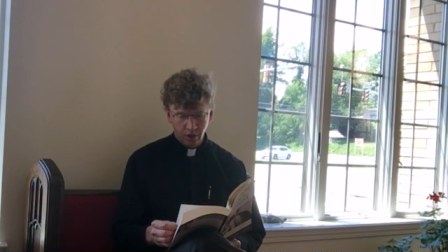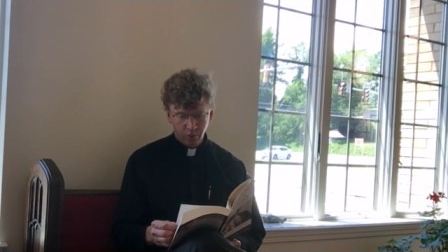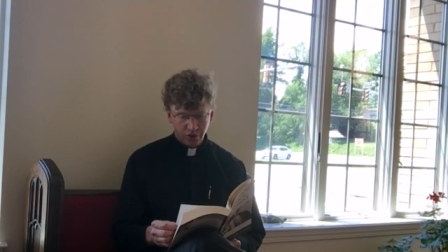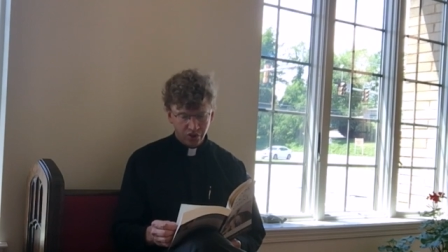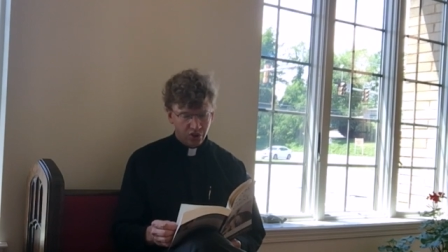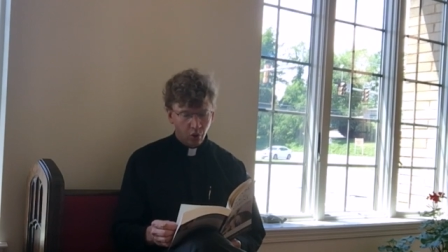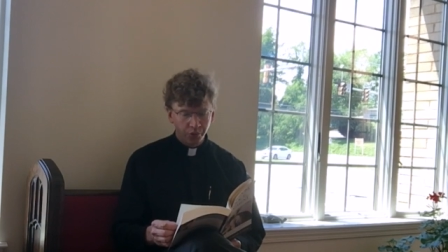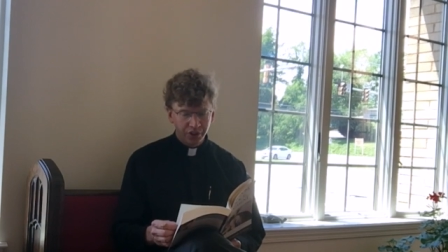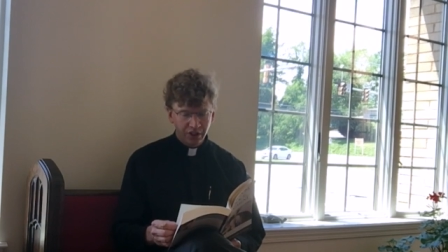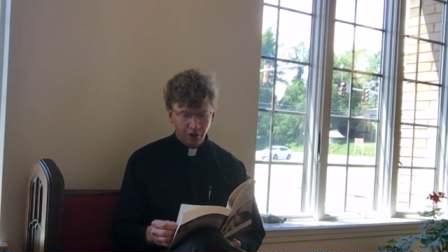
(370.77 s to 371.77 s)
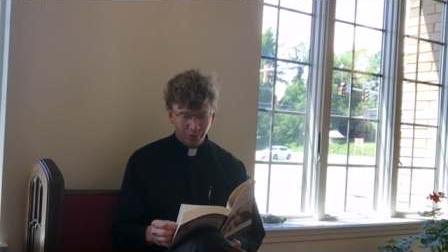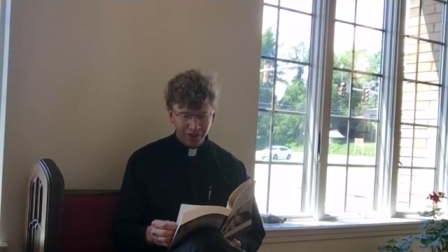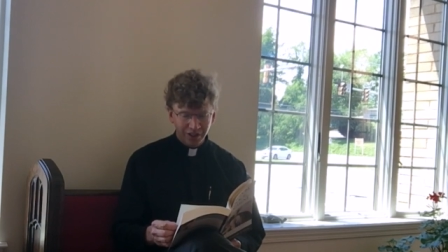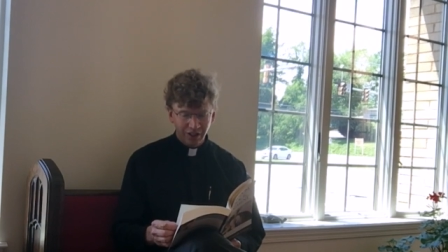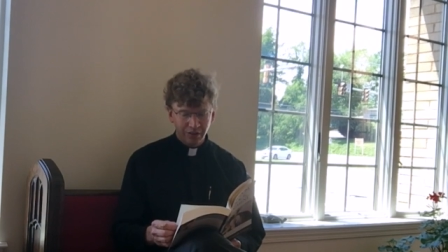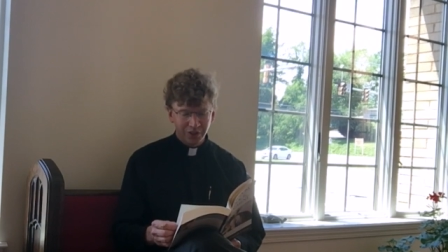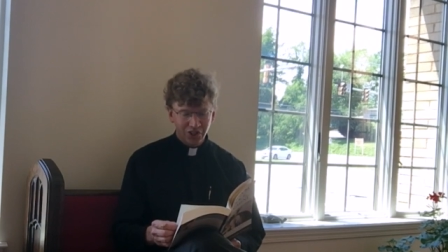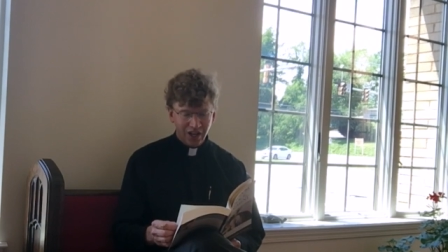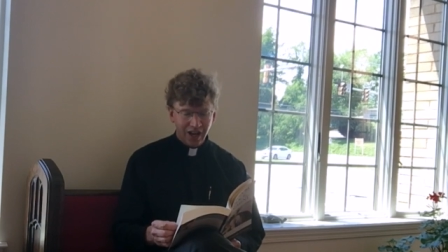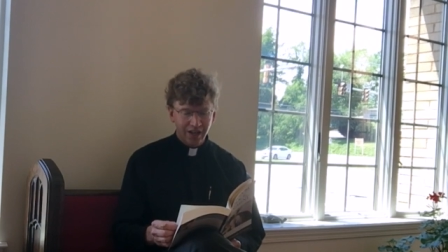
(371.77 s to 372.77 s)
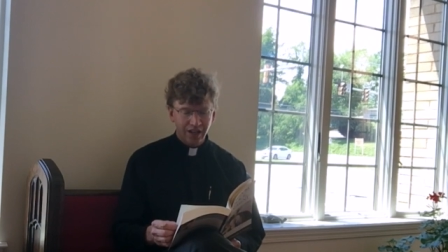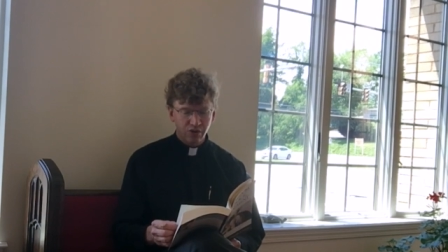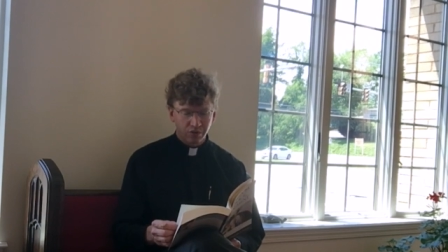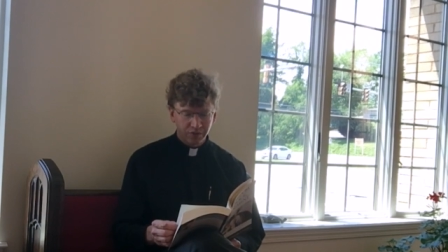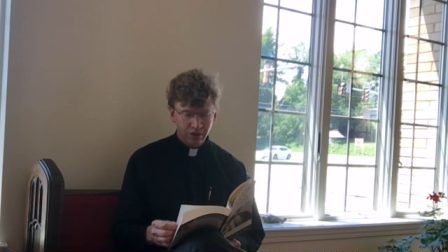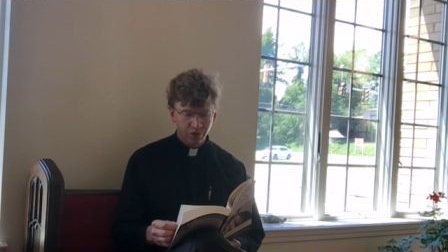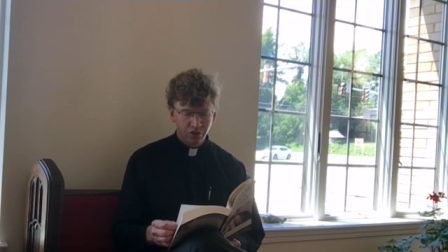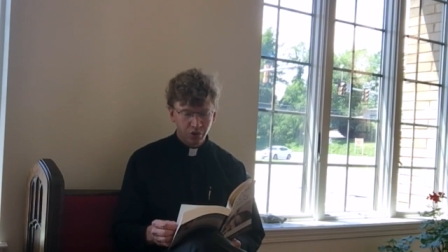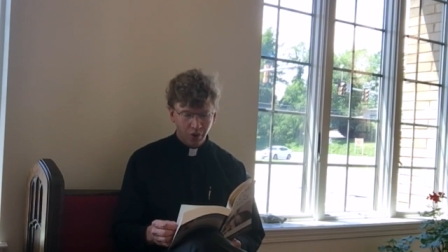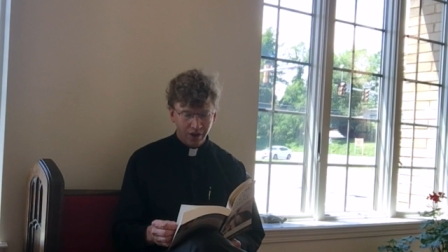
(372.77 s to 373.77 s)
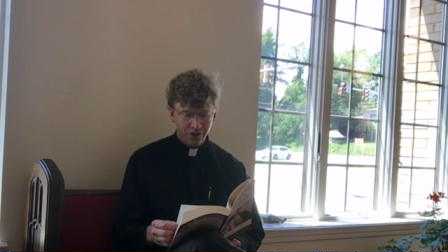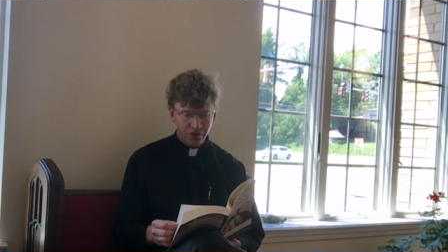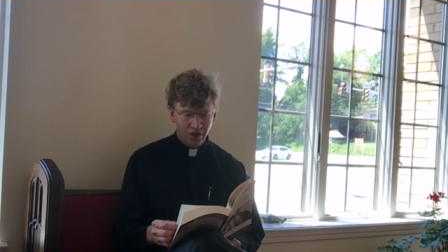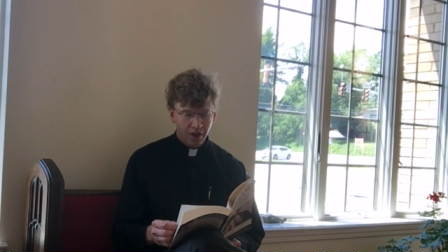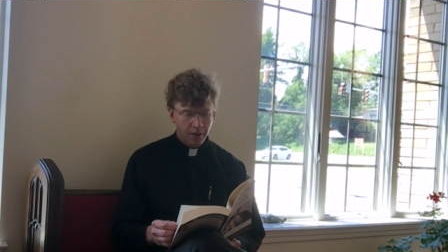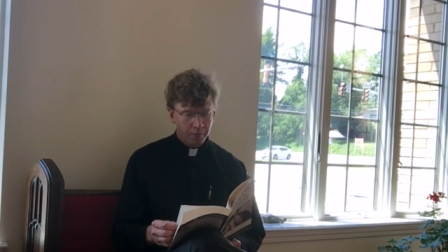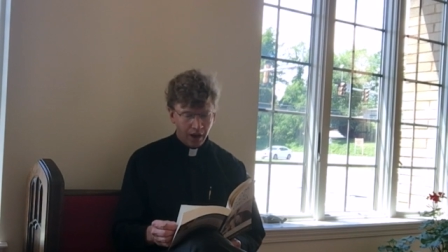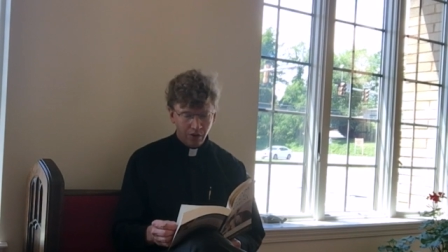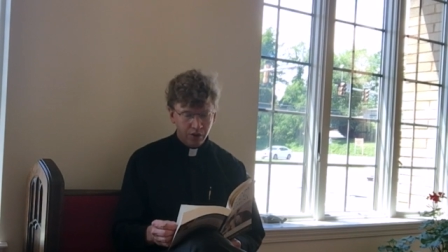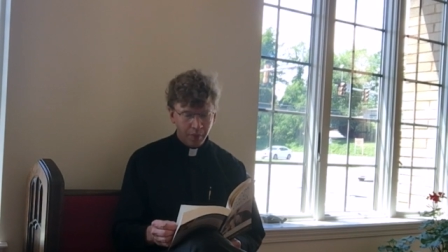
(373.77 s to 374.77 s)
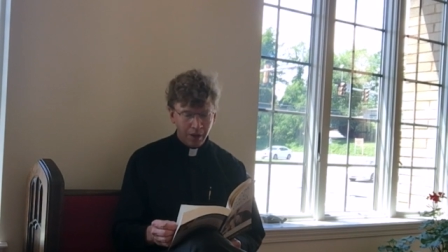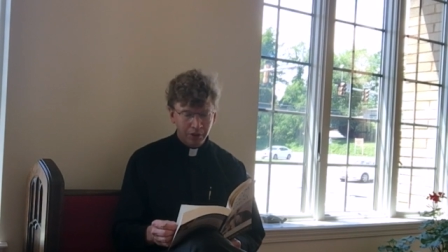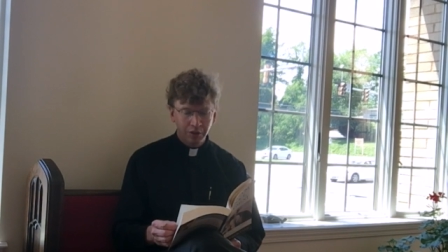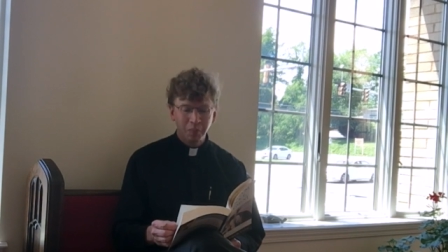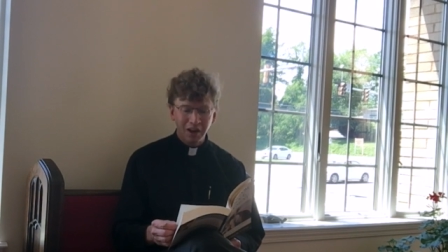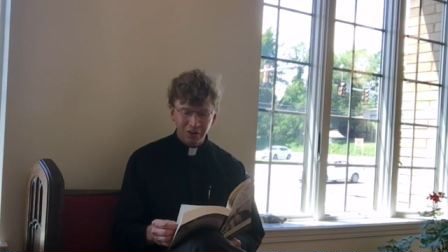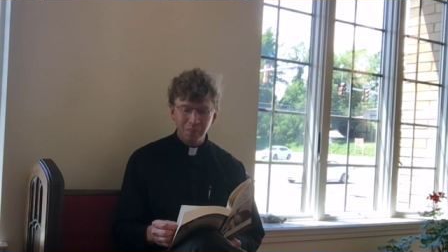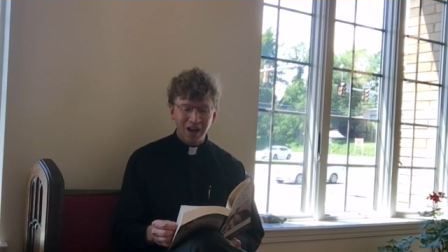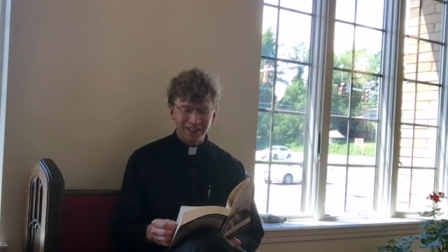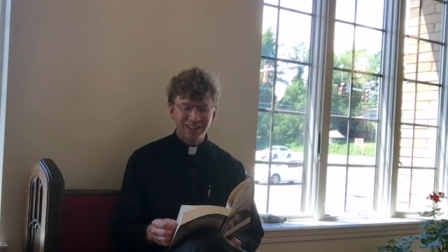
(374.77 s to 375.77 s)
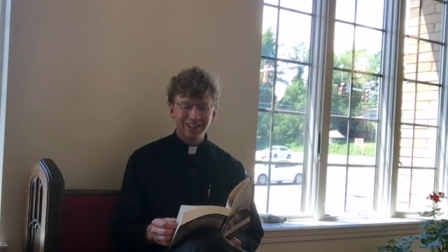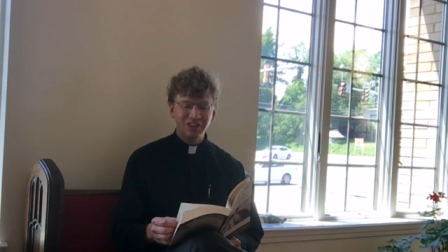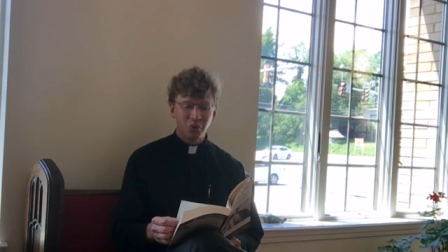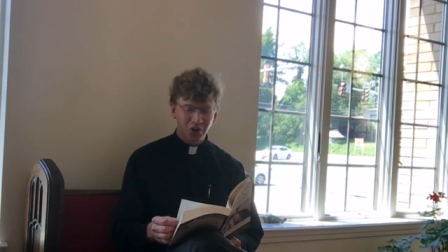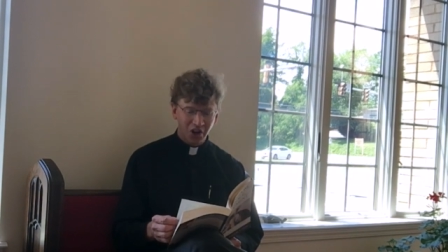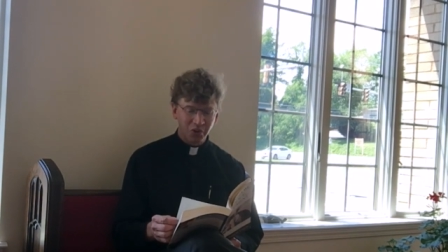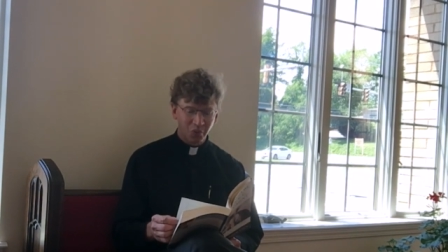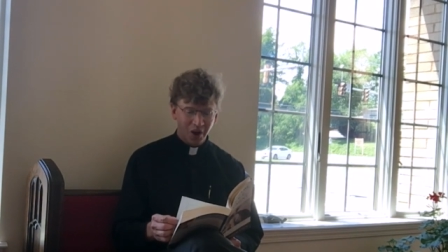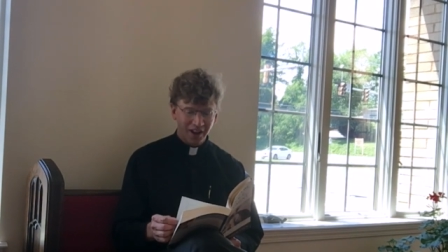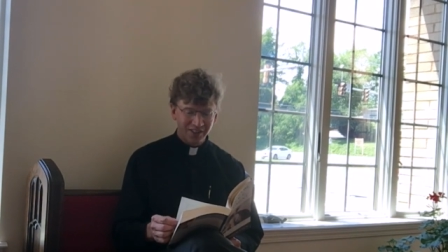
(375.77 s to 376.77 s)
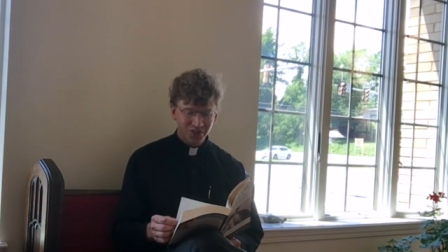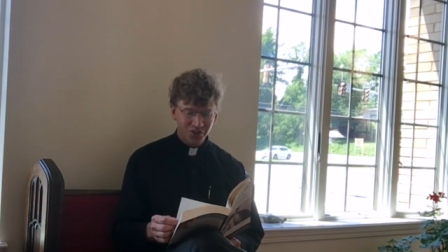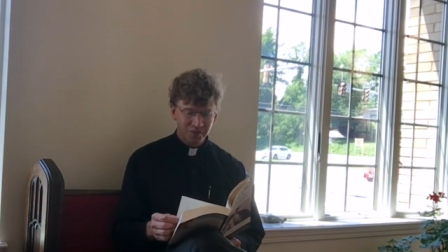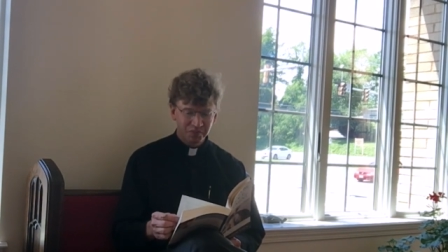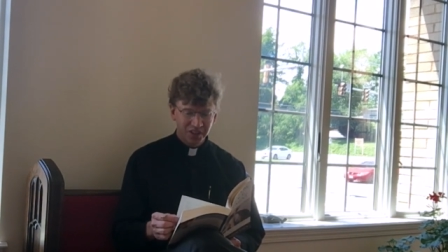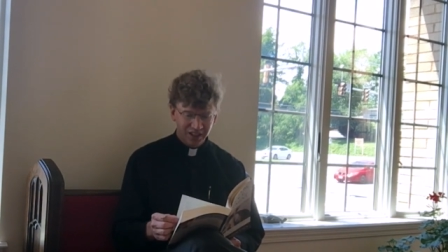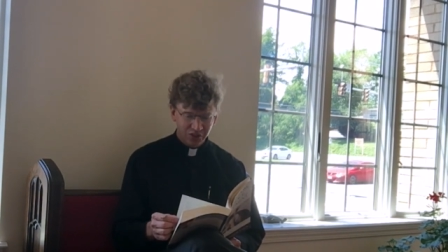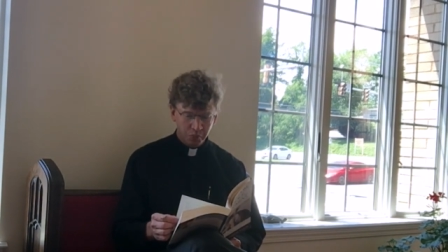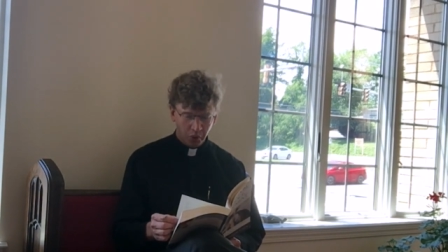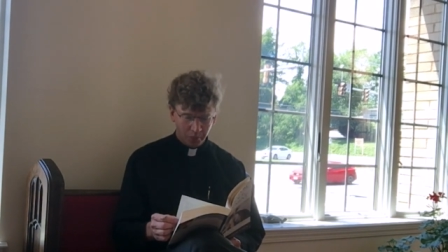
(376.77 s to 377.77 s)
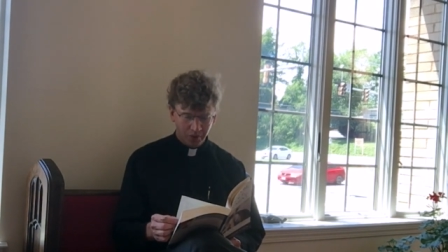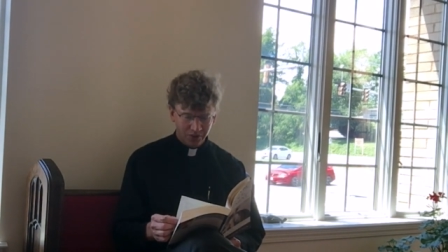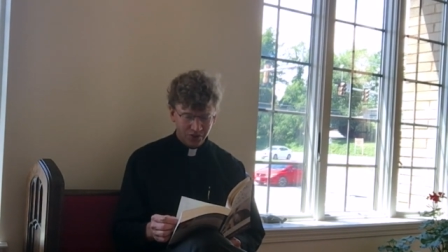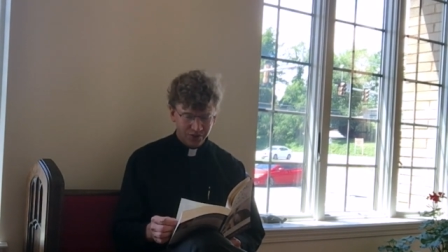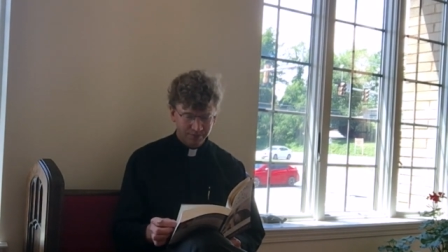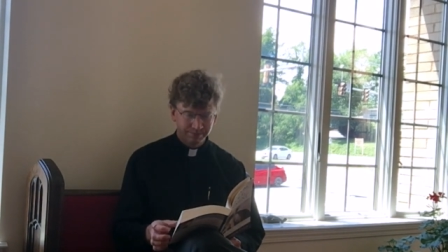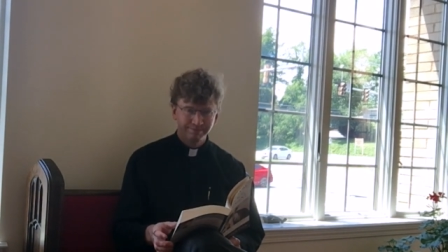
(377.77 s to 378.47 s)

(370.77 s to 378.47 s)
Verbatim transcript: which is the only arena in which God has revealed to us parabol- parabolically or otherwise, his purpose.